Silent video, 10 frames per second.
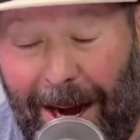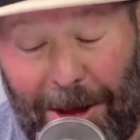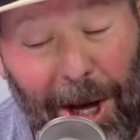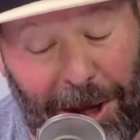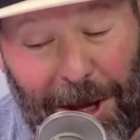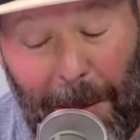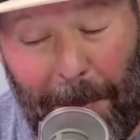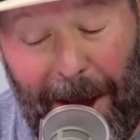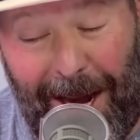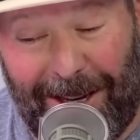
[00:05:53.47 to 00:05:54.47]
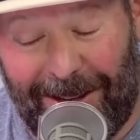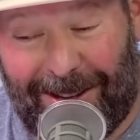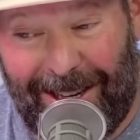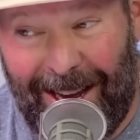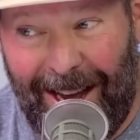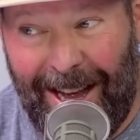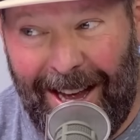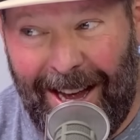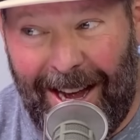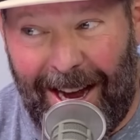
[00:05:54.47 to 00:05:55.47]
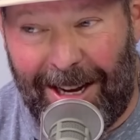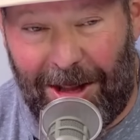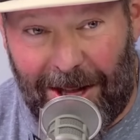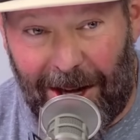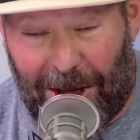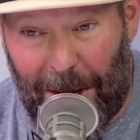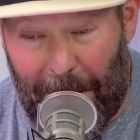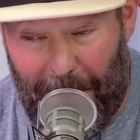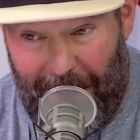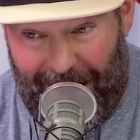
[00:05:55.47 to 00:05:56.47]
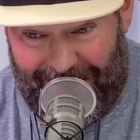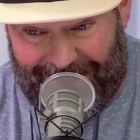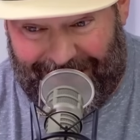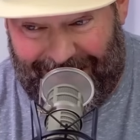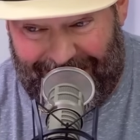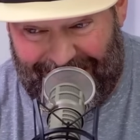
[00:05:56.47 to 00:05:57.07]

I just my pants. Oh. I just my pants.